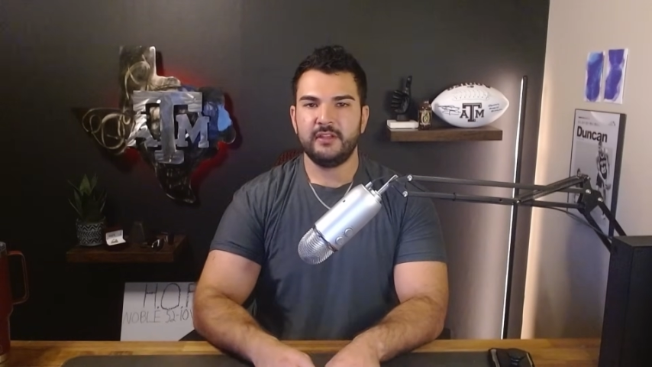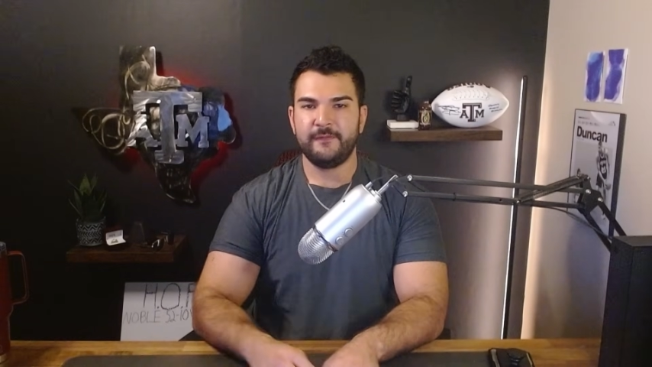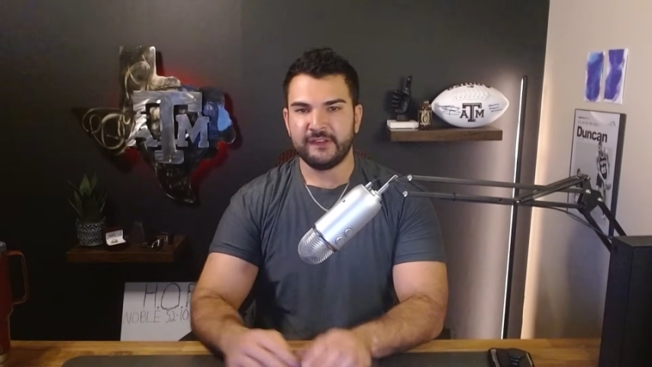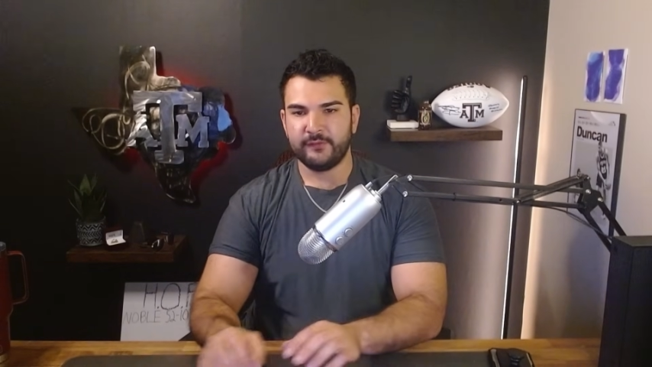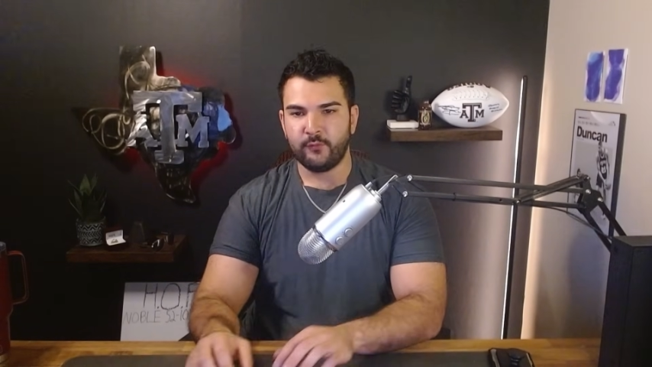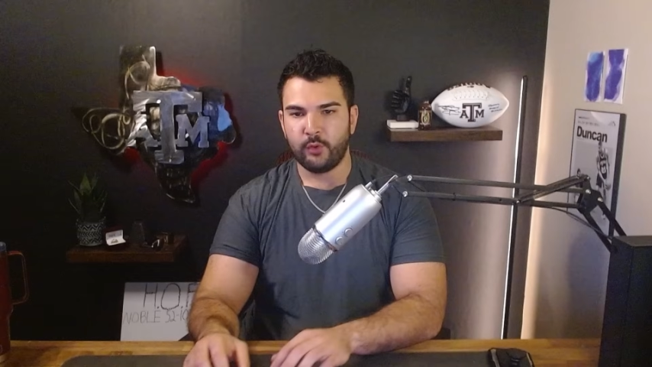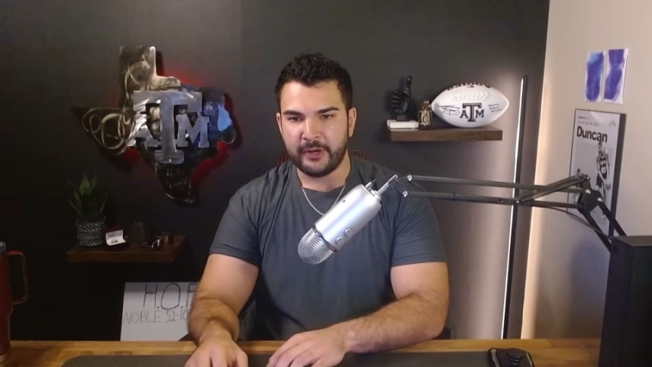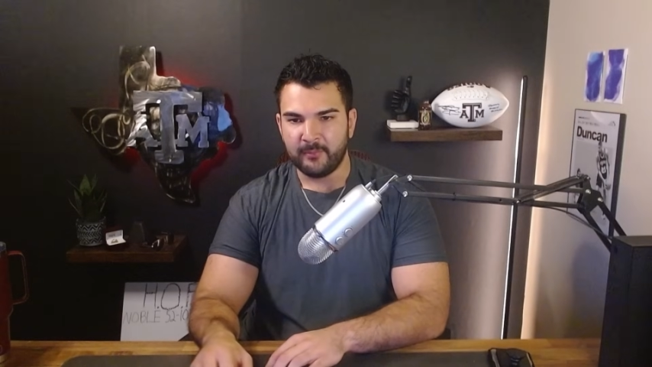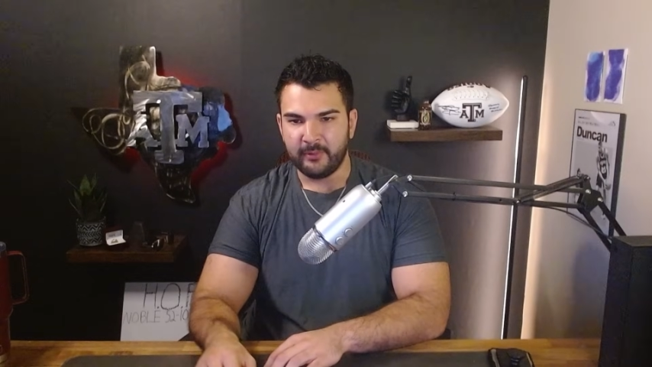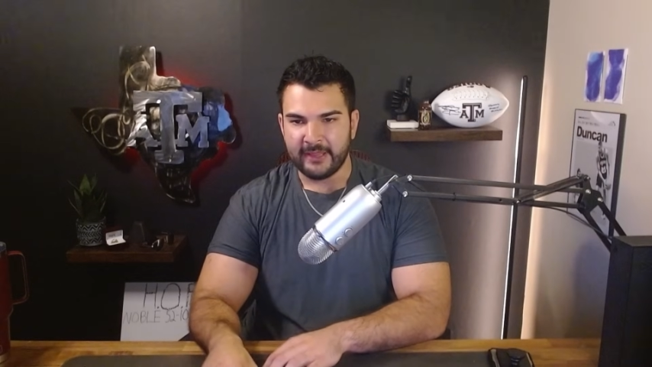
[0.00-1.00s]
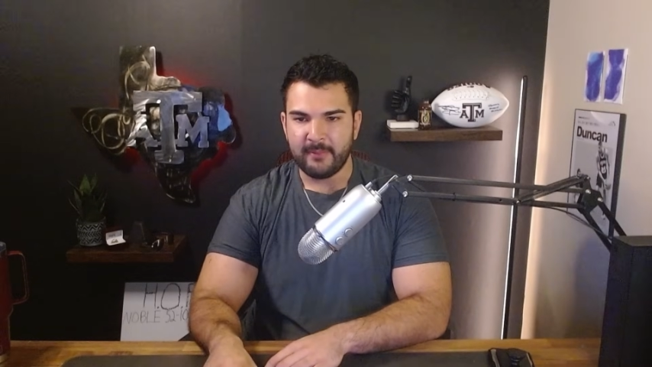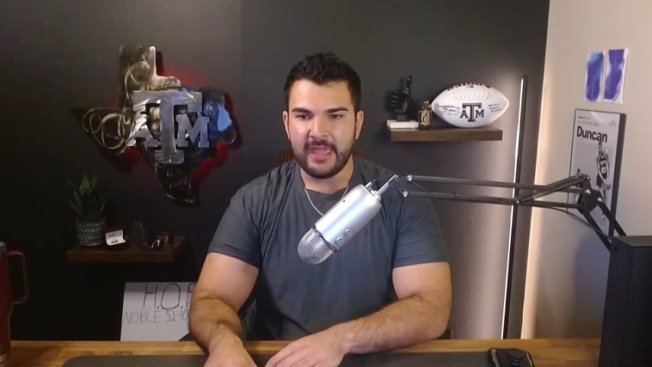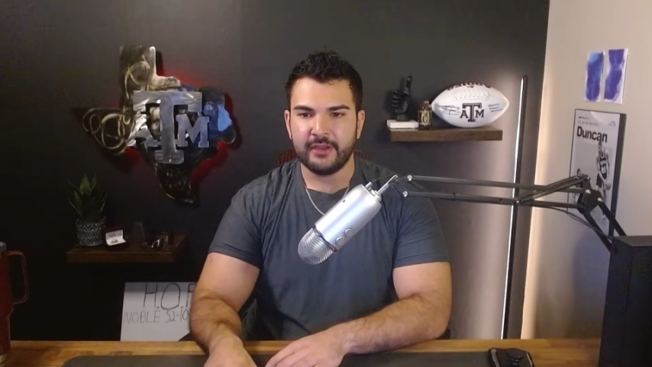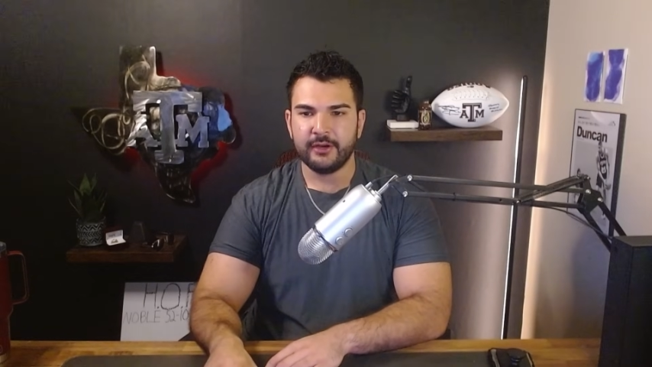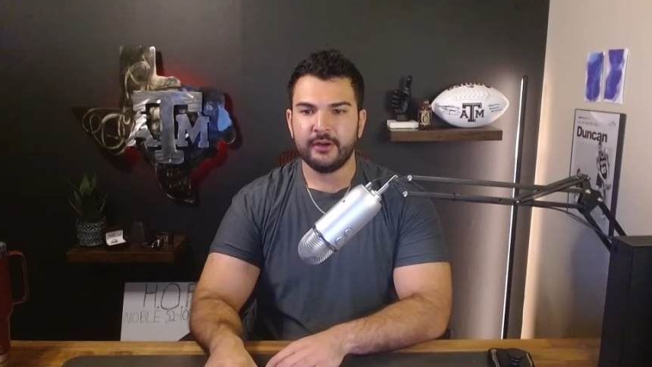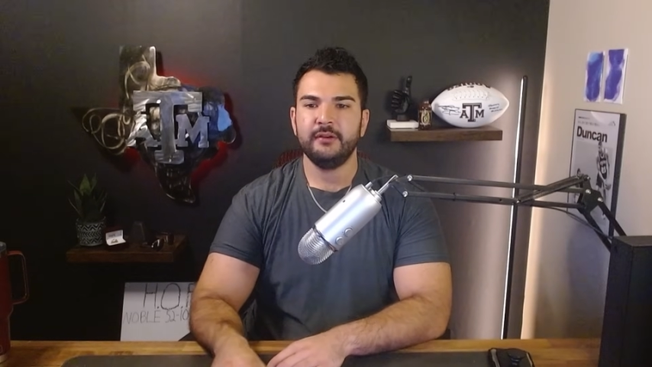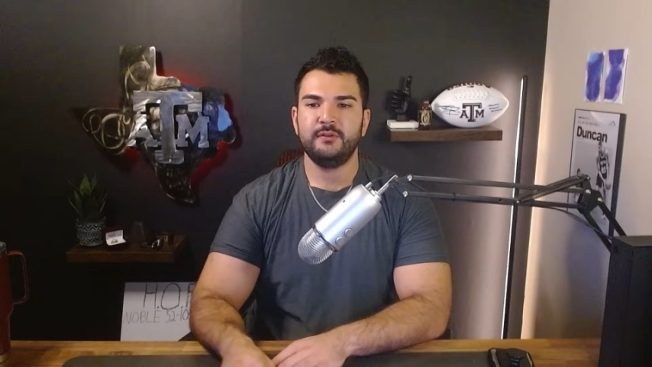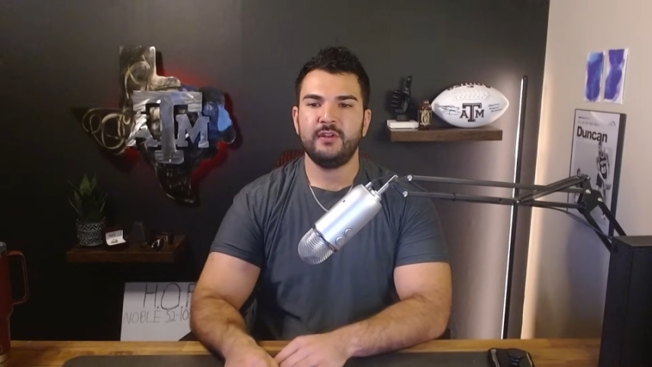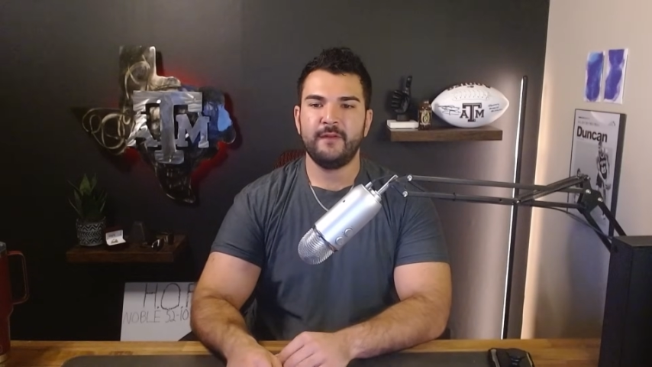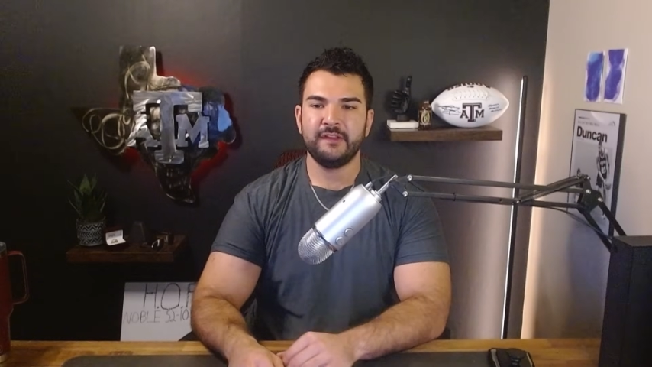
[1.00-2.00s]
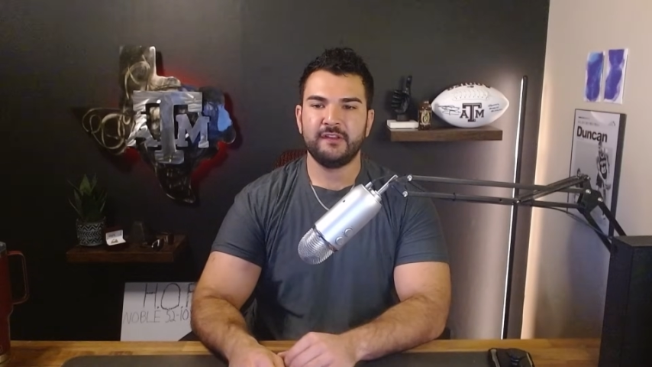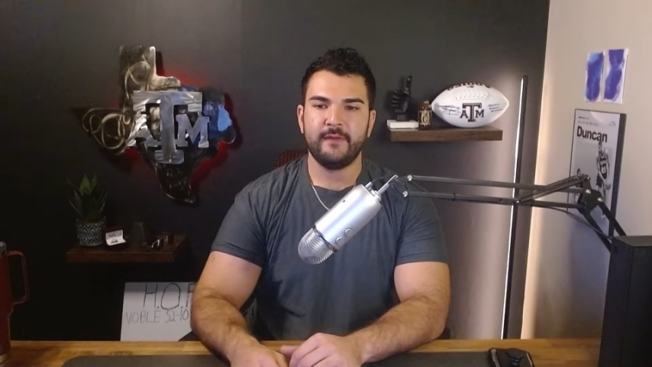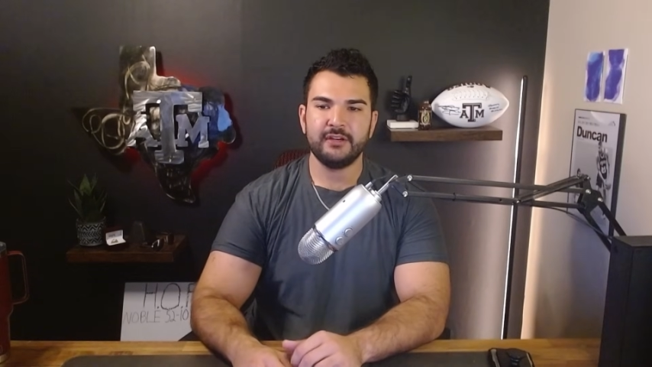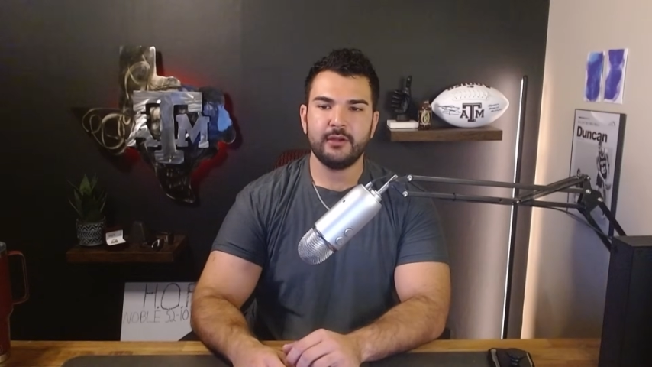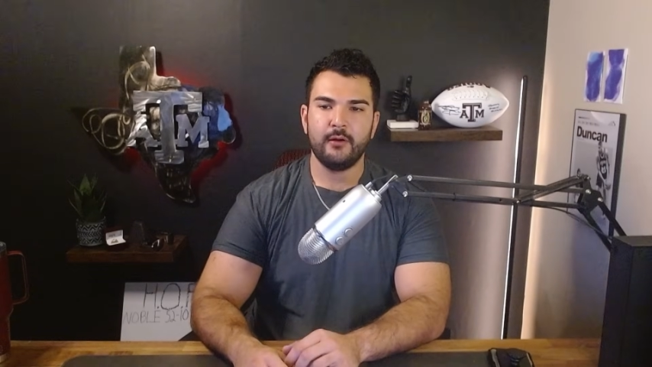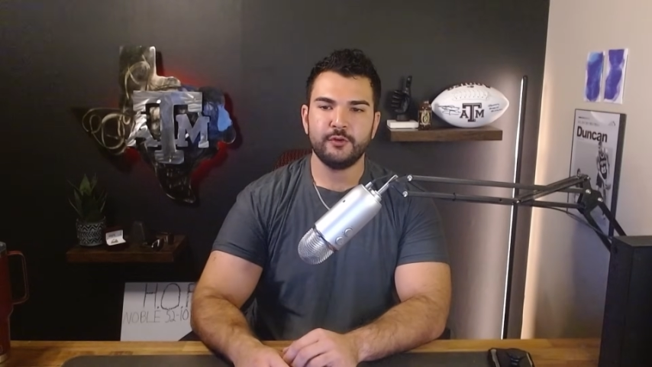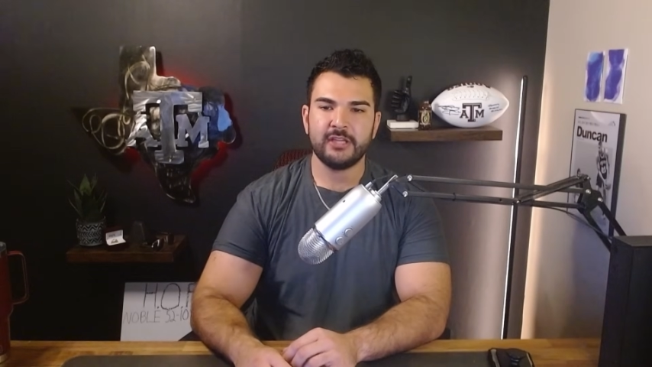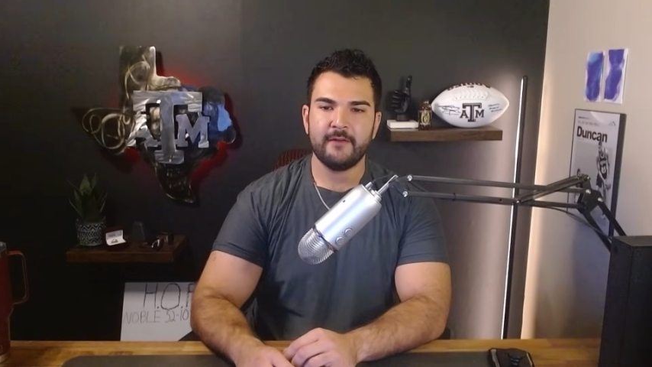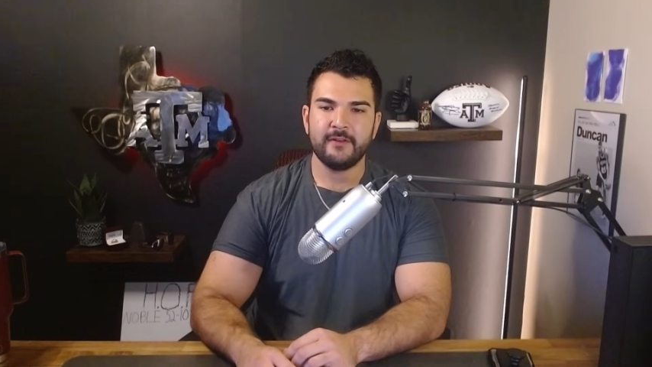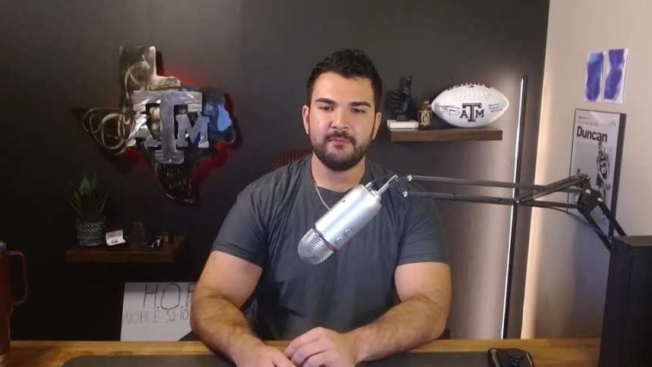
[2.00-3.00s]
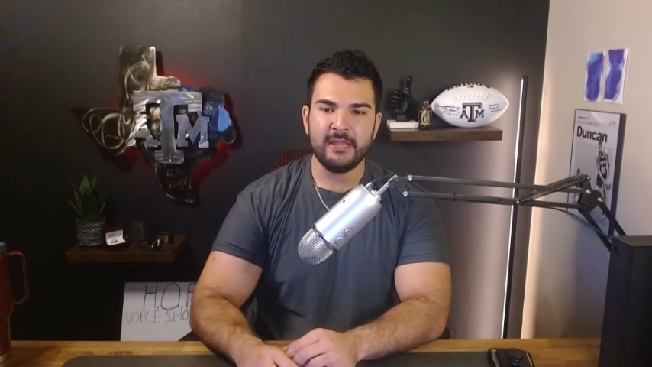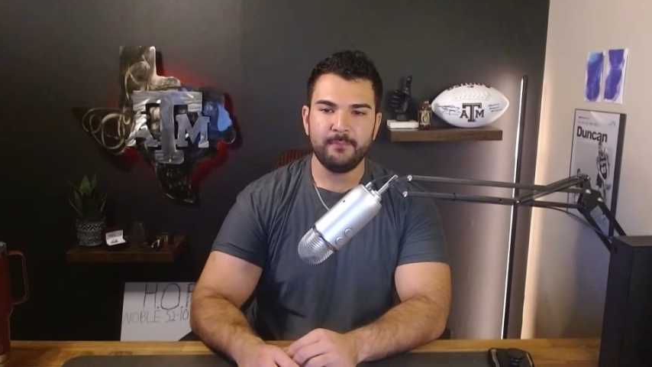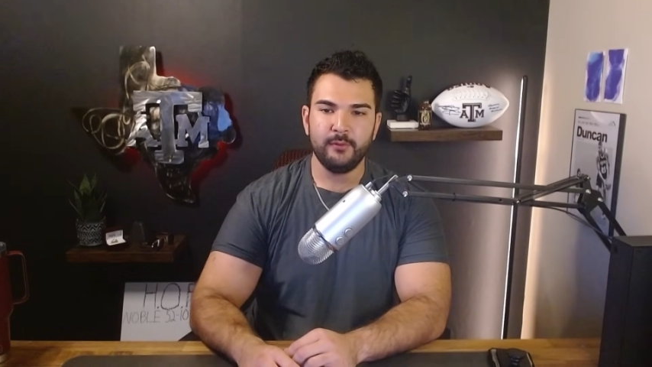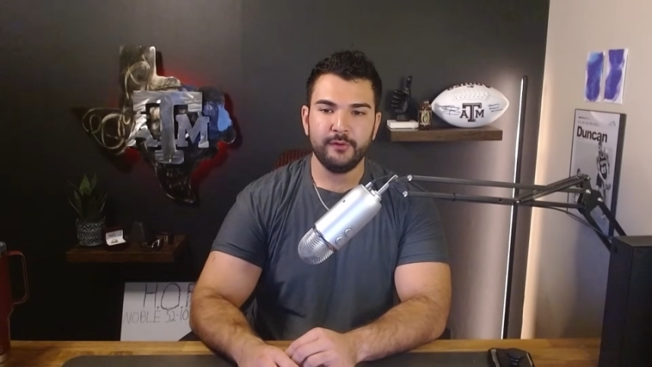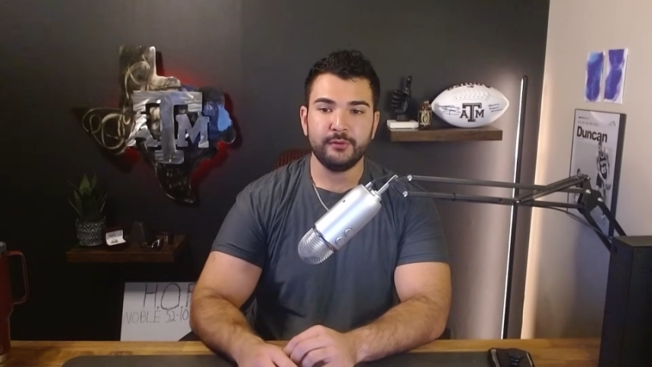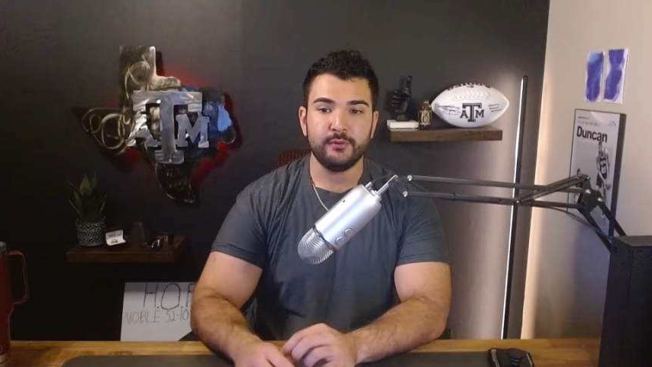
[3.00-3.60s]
Defensive coordinator Blake Baker, defensive end coach Kevin Peoples,